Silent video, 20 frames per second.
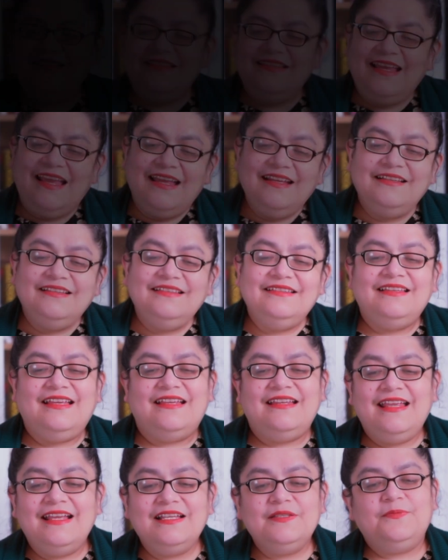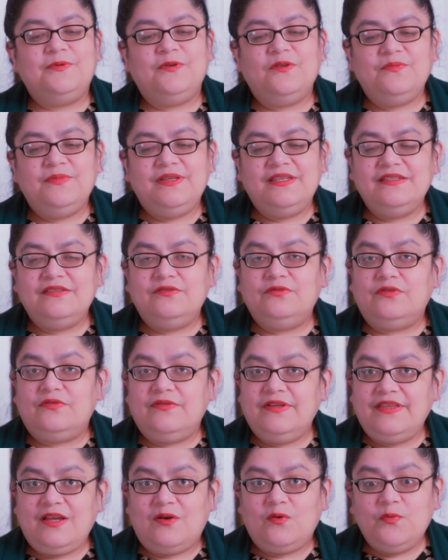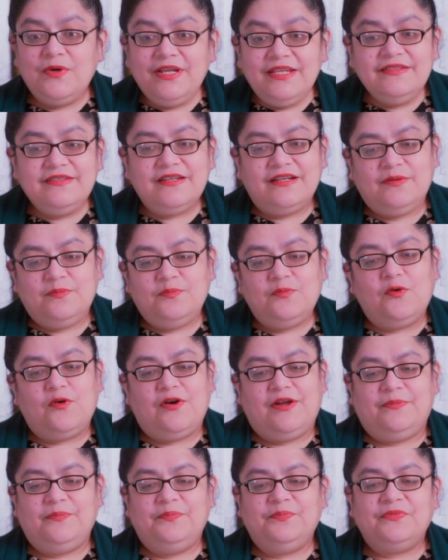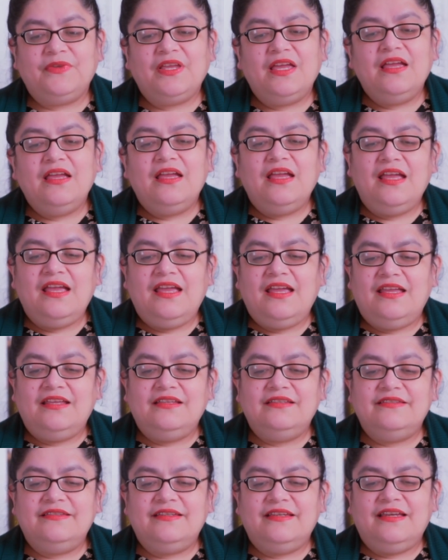Then the next prompt is to read a wintry poem, and